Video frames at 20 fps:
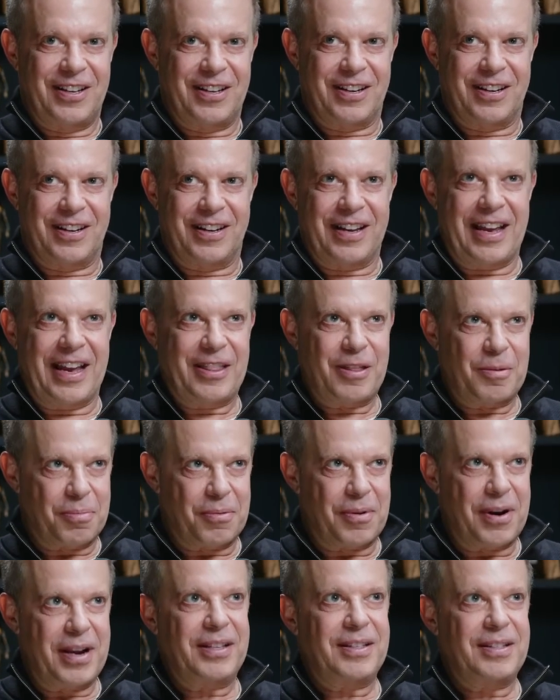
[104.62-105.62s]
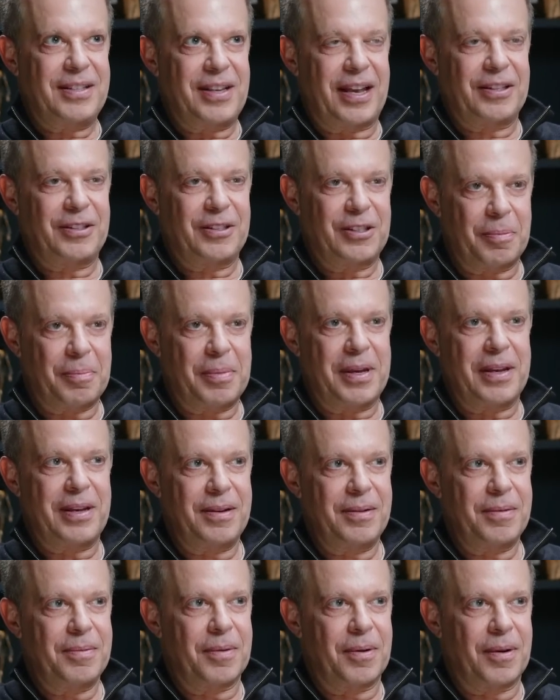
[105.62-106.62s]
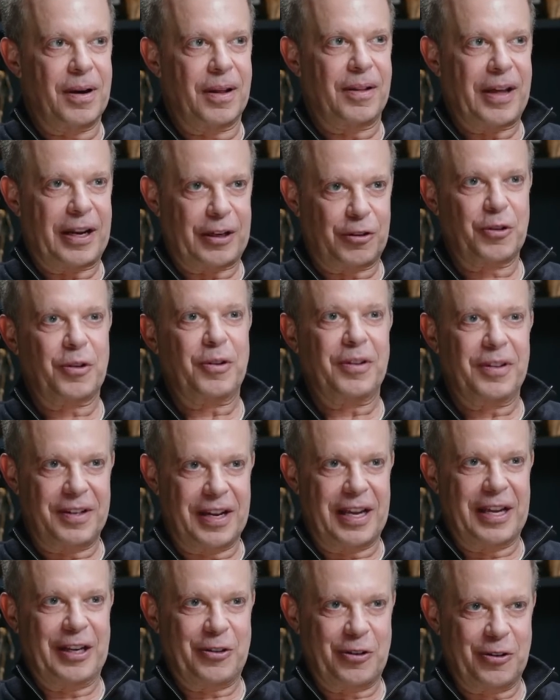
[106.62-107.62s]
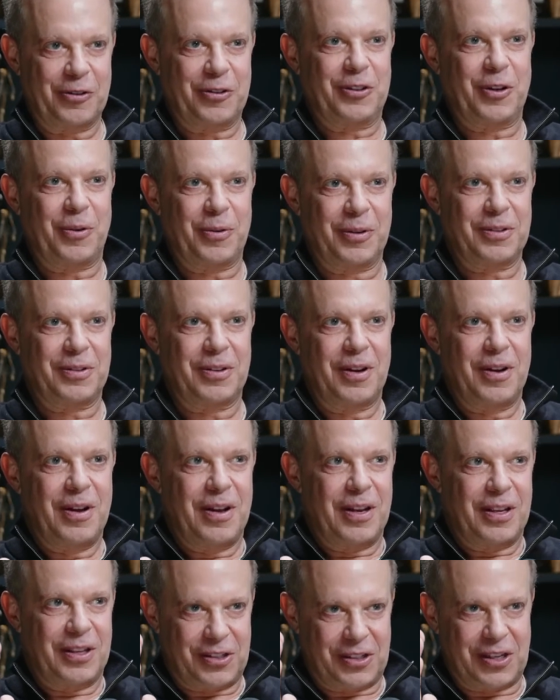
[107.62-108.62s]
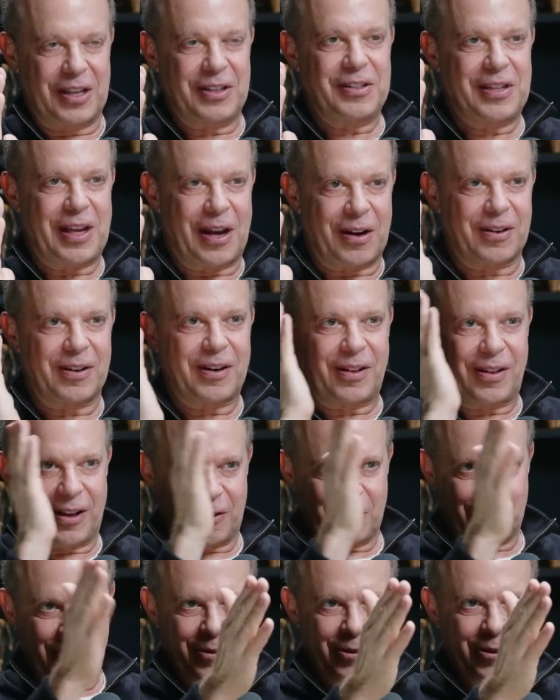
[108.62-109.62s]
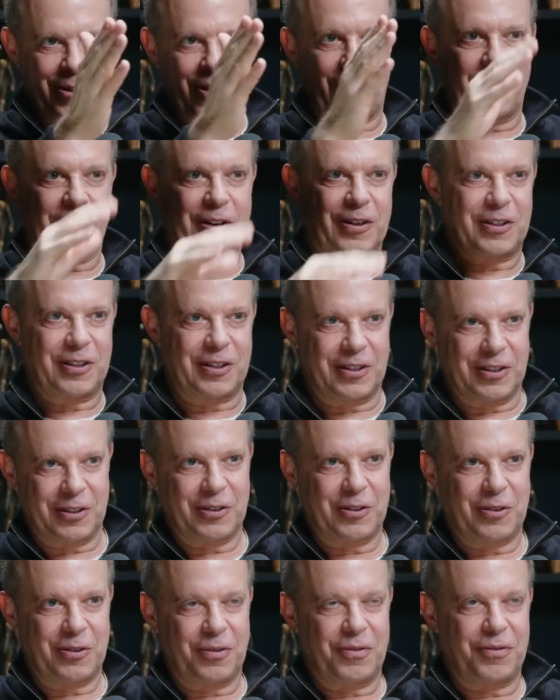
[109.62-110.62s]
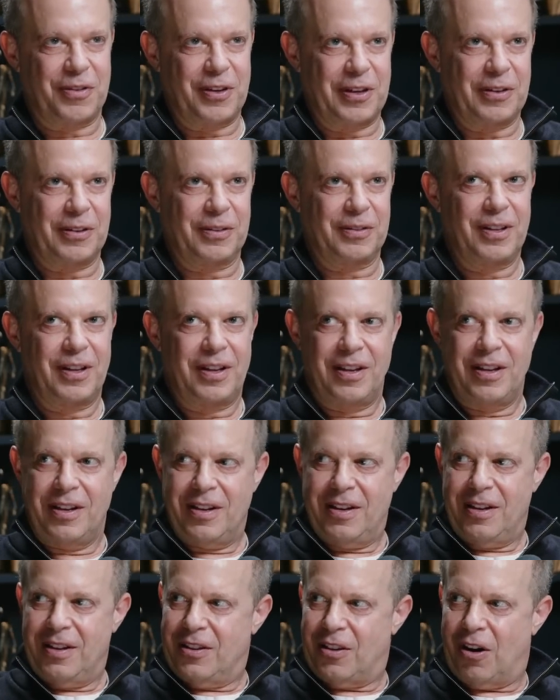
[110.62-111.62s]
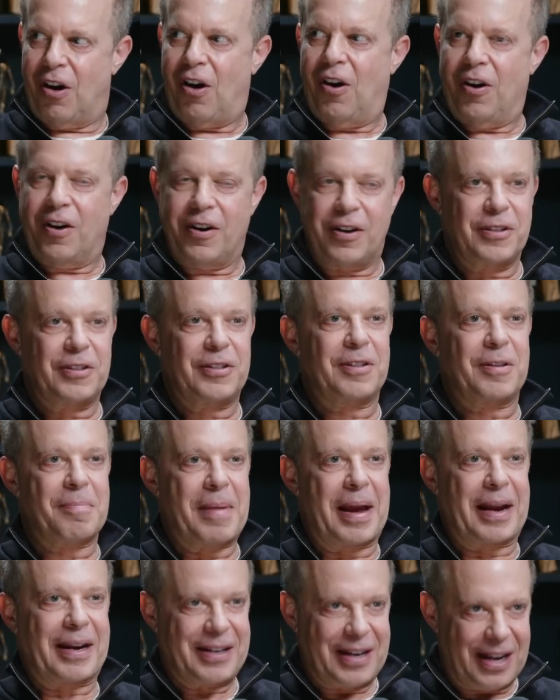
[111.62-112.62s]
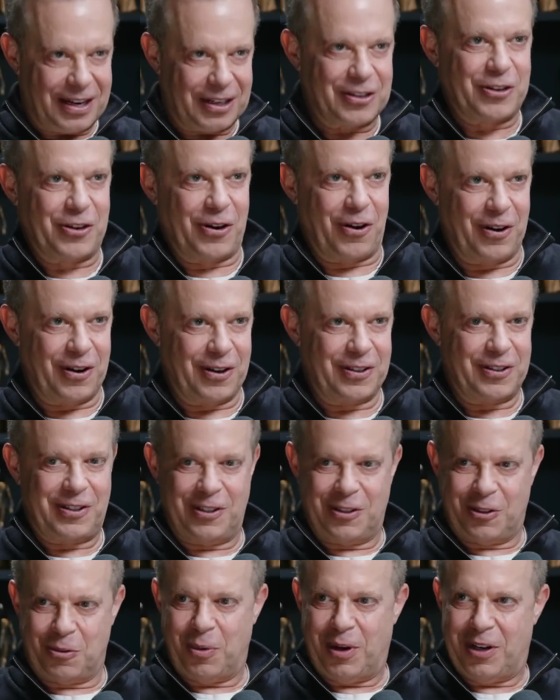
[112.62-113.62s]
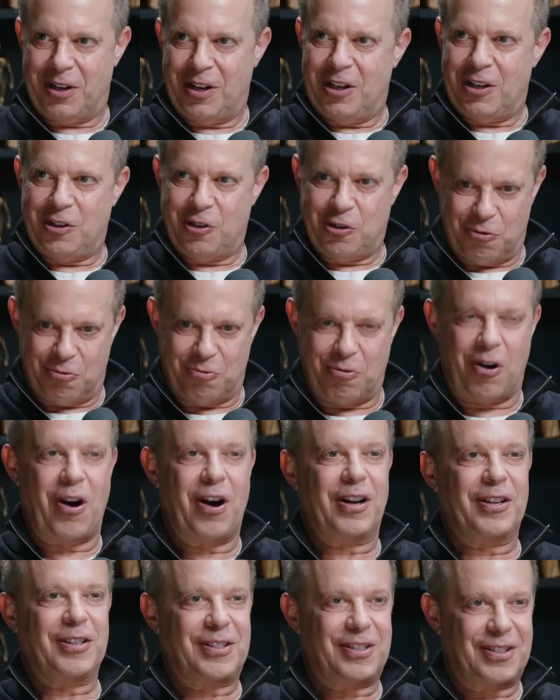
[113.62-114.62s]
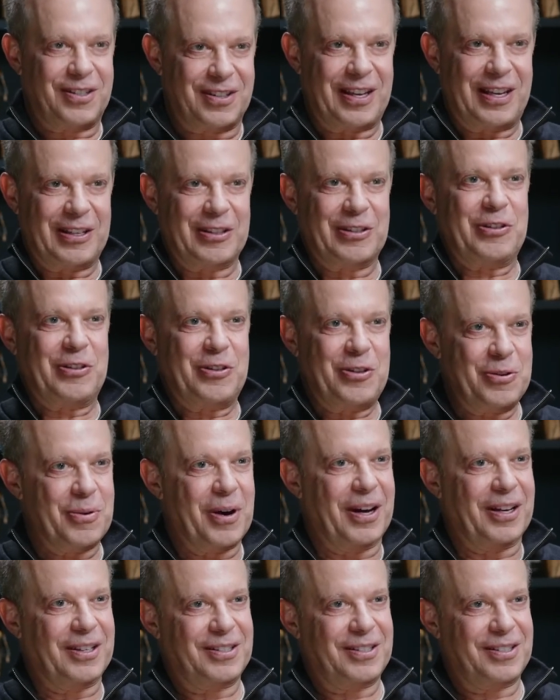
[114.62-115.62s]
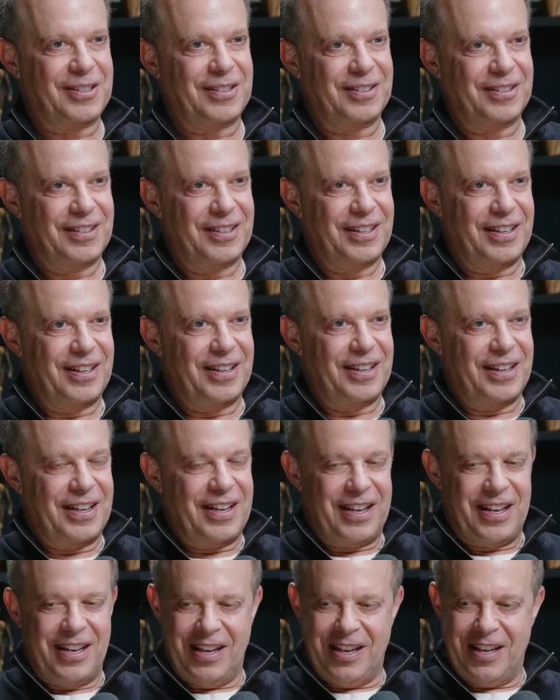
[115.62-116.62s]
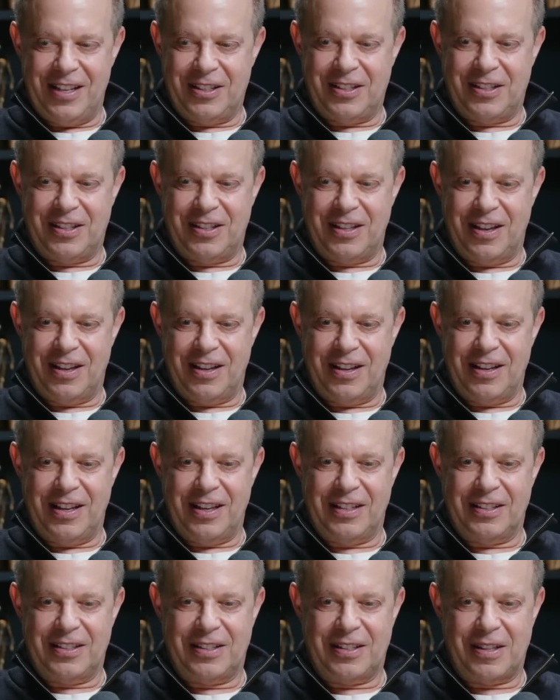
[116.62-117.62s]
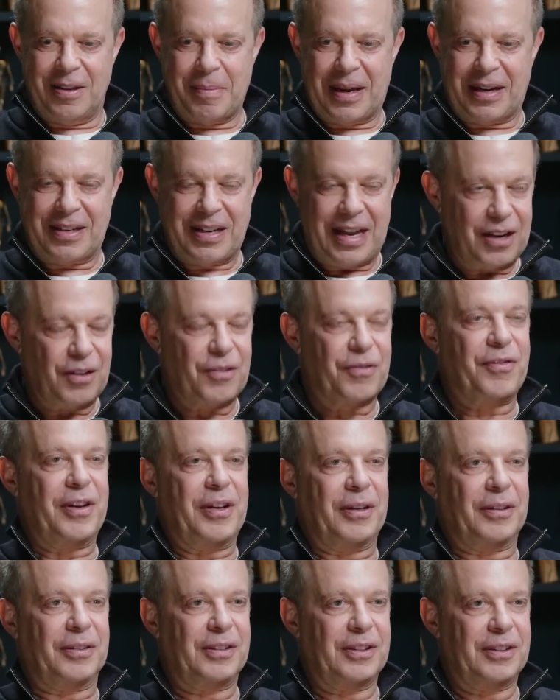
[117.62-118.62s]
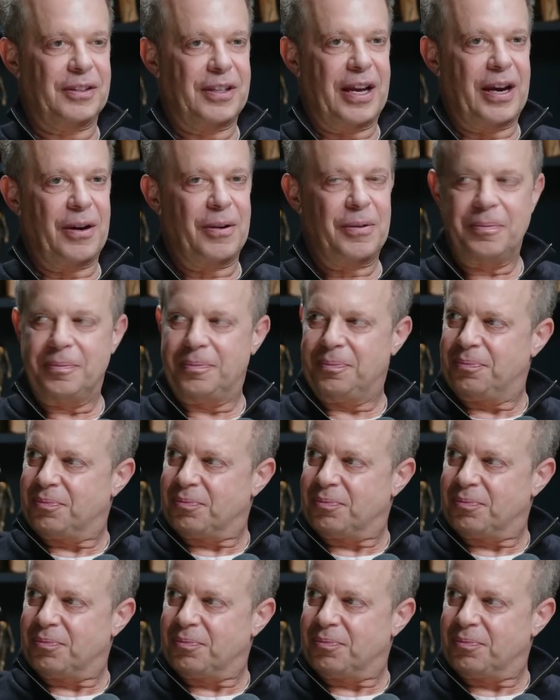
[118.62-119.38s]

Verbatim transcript: Uh, and the brain tends to be electrical in nature, so it sends out an electrical charge into the field. The heart is the magnetic charge, it's what draws things to us it's the it's the magnetic field and now